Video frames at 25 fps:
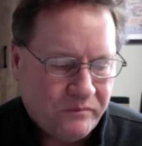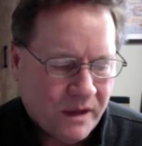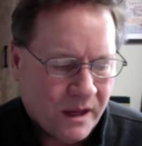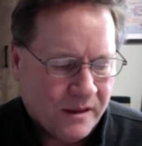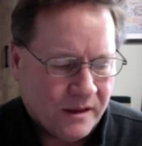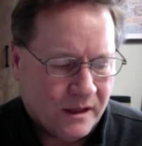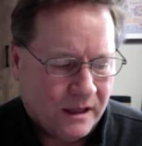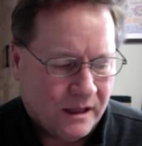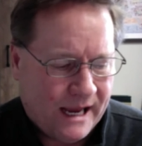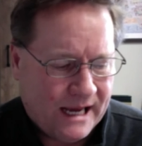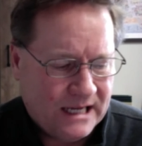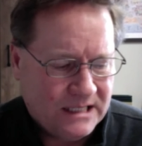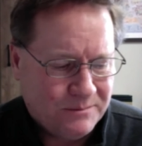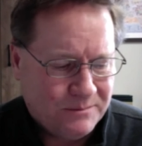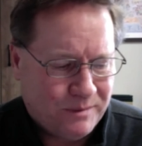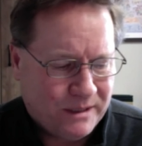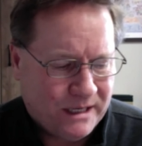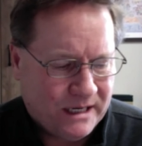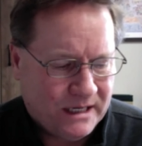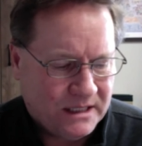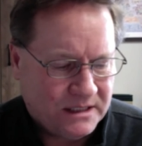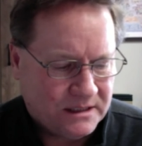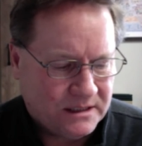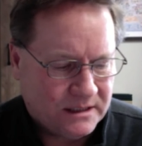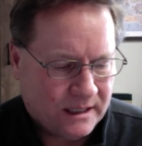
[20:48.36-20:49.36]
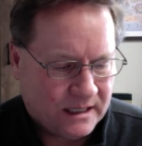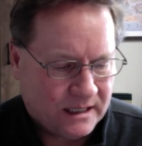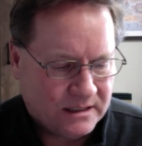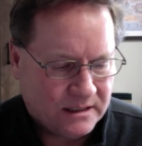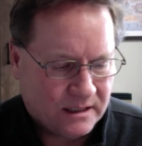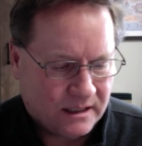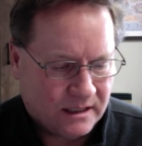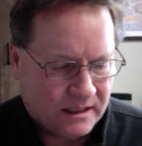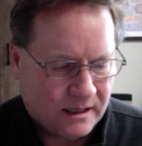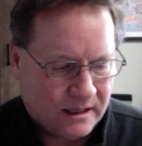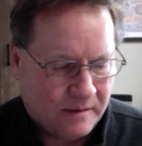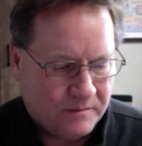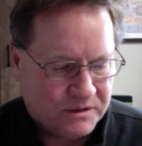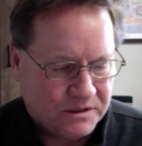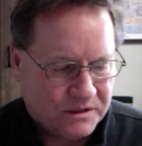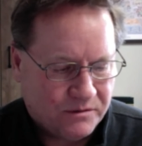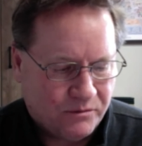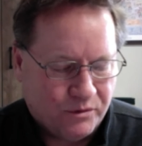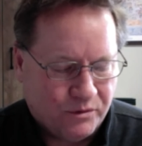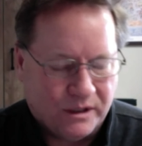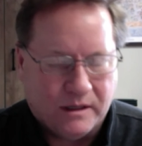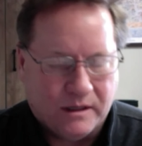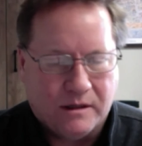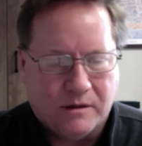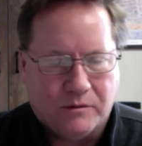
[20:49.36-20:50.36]
And the last piece, as it comes to
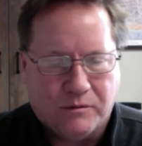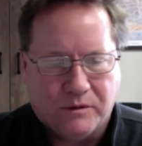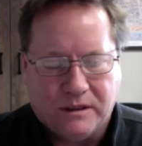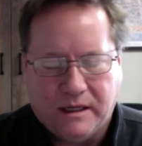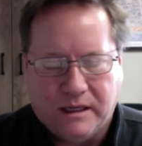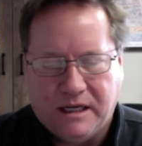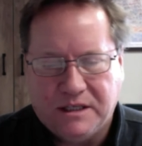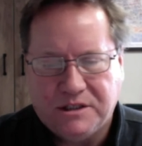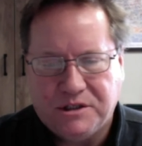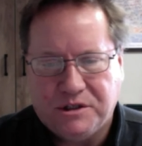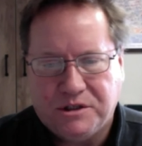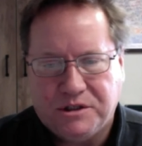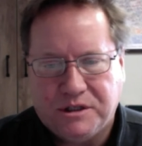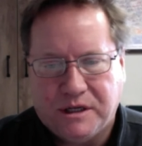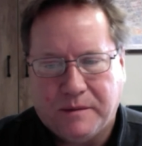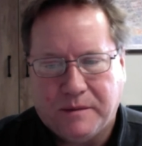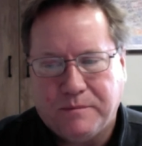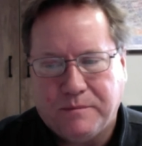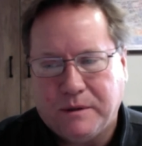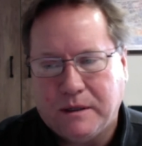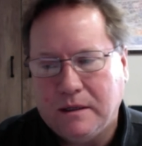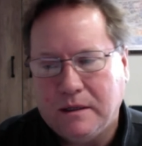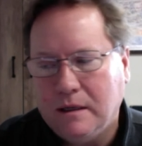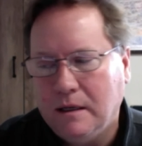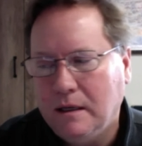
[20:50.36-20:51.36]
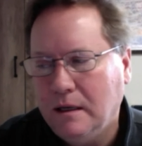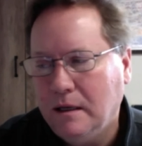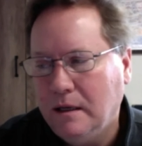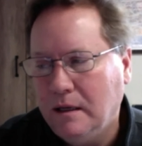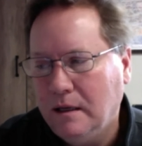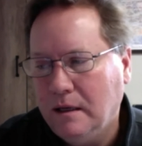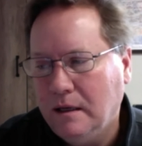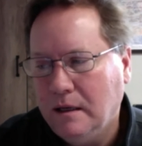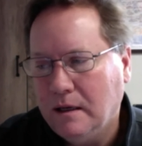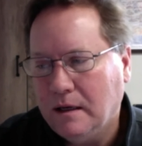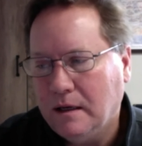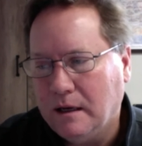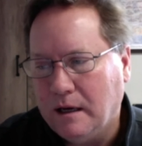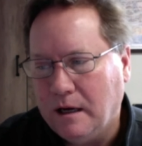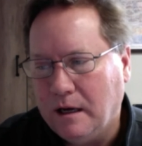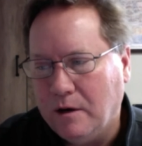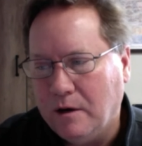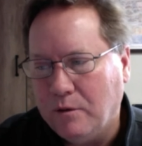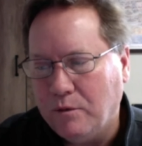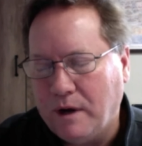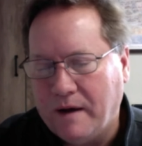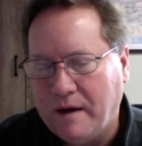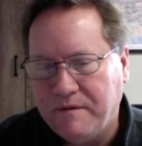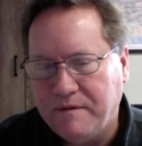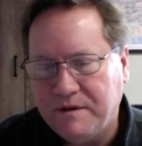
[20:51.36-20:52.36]
really the relationship, and, you
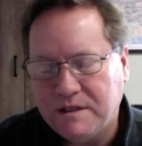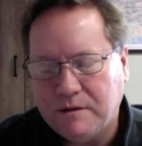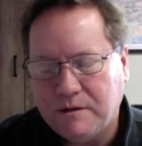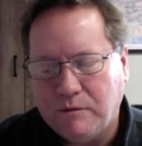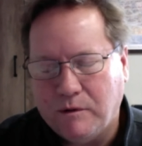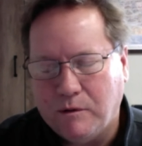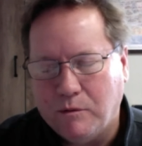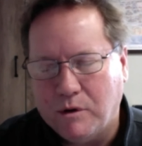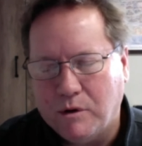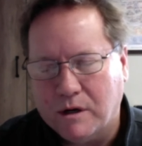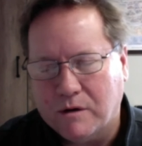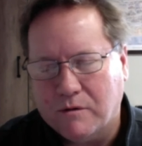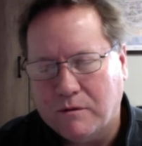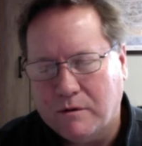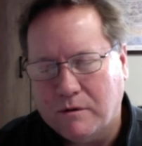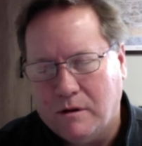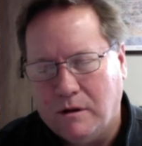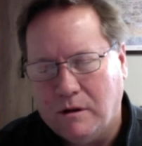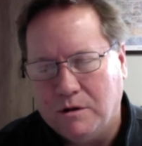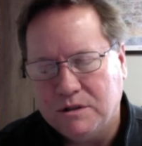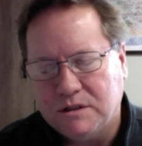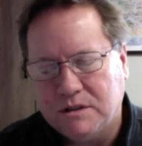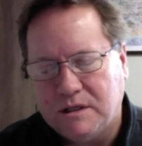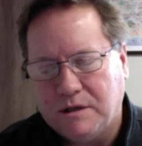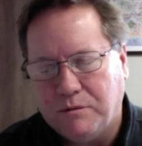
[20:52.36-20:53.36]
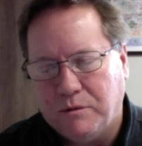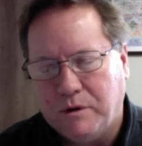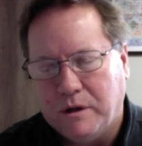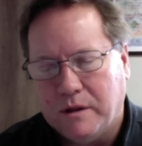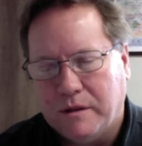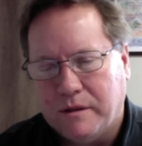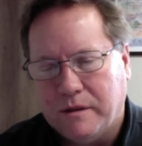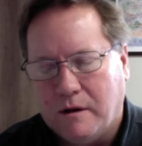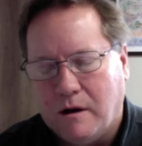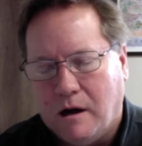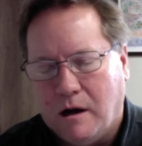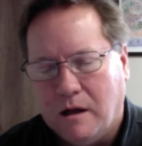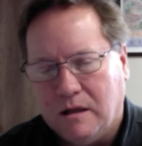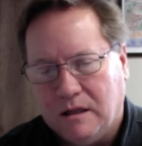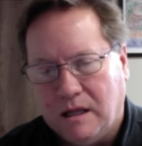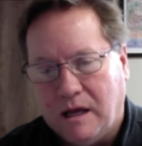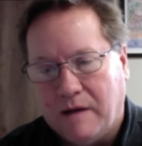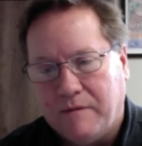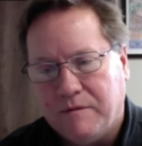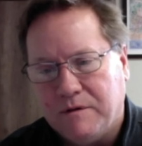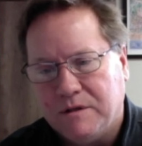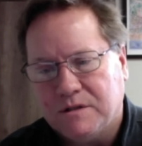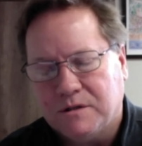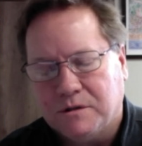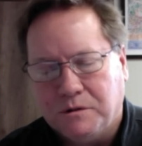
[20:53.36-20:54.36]
know, obviously we work closely with all
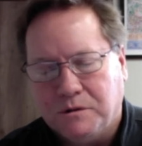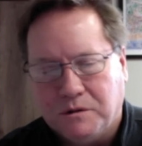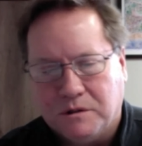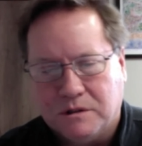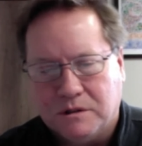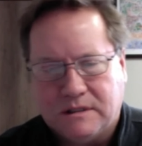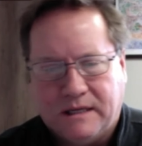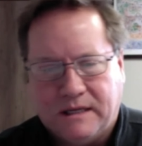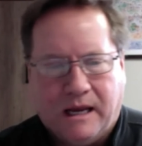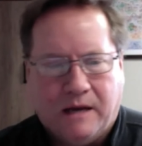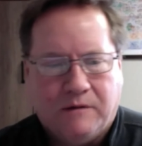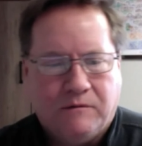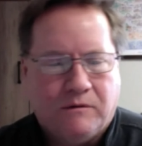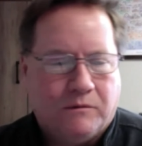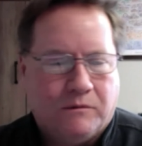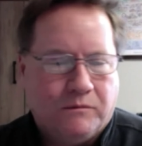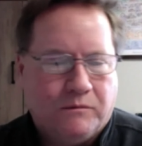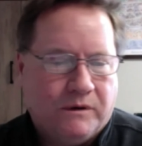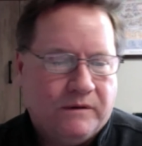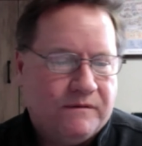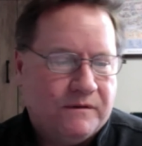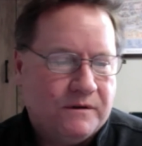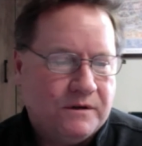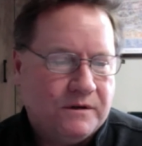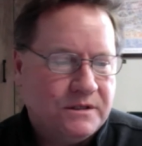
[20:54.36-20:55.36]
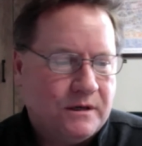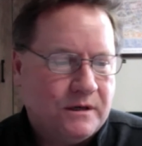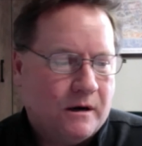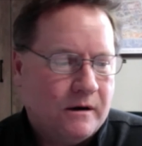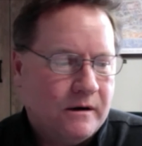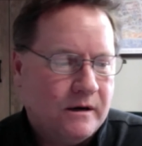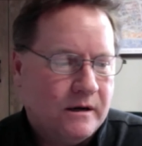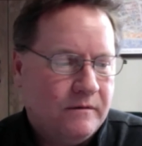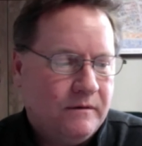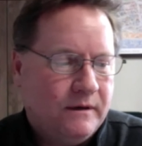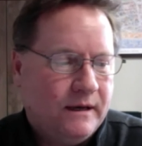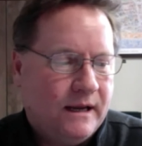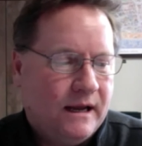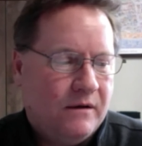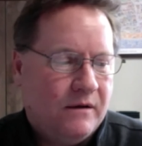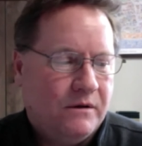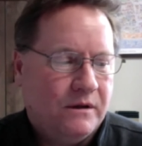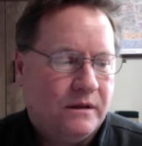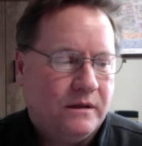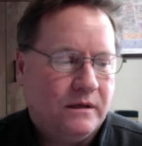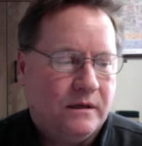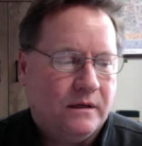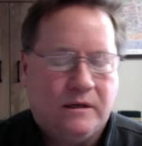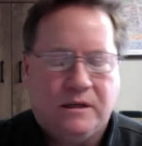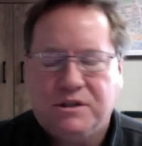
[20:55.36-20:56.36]
11 schools, 10 when we first started, now with
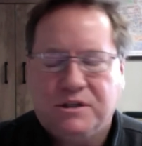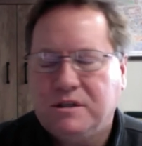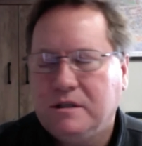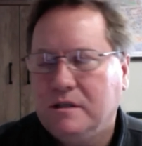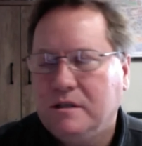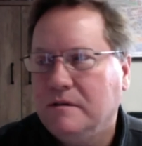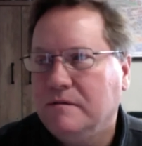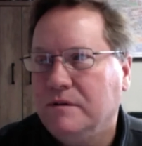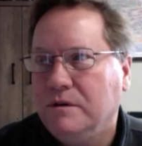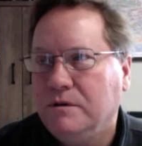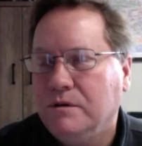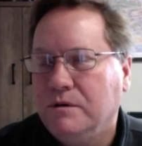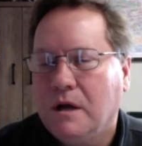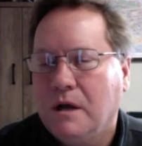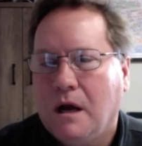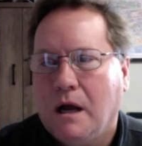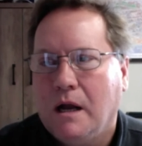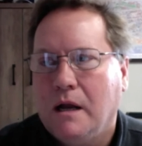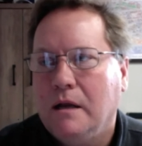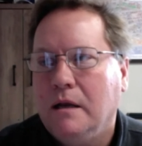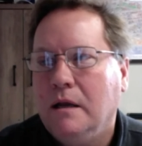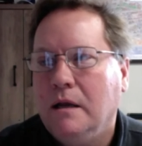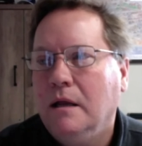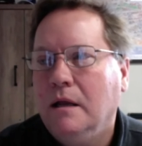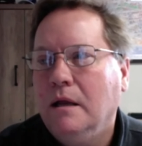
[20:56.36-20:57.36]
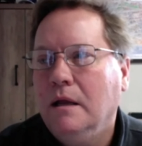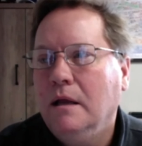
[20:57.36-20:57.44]
the addition of UConn.